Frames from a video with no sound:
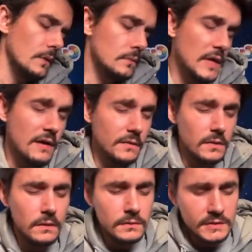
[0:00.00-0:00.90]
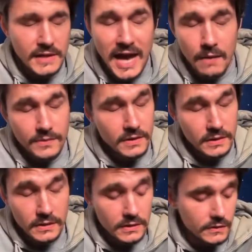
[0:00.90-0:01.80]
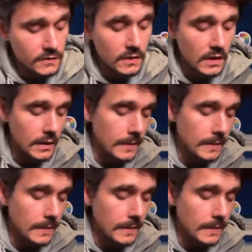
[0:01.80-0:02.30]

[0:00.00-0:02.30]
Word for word: I'm never gonna stop this.